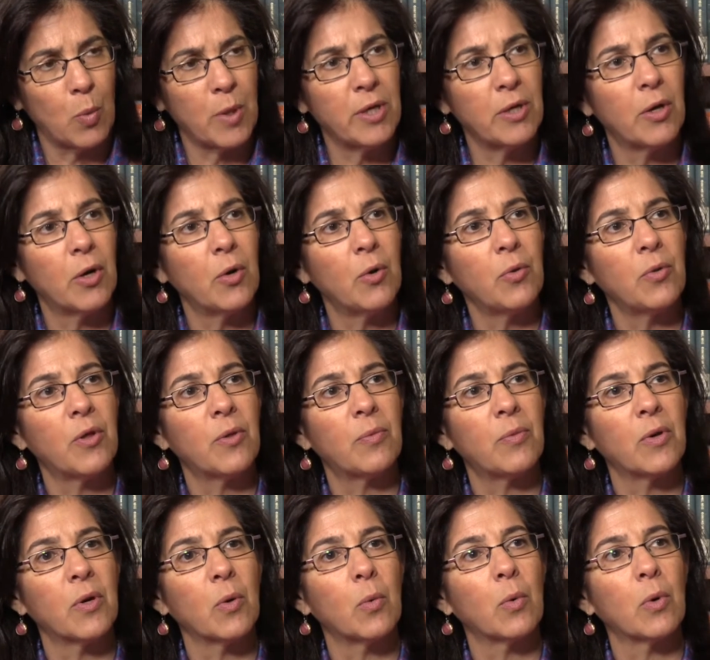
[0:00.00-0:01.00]
We mm-hmm. know
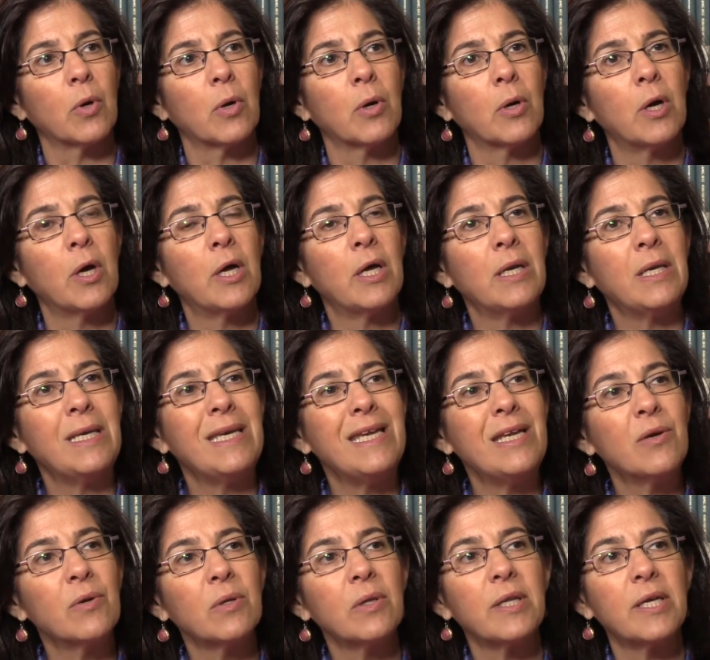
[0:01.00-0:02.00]
that there were
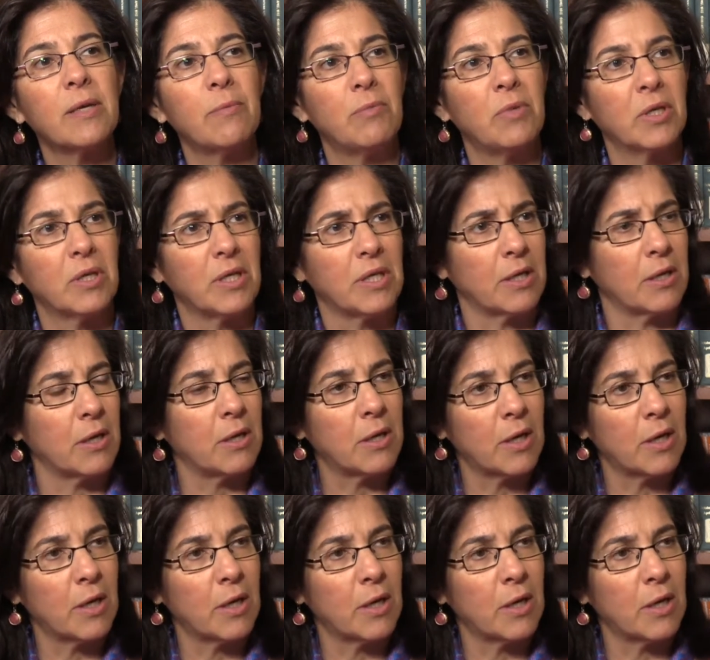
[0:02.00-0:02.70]
nearly a million,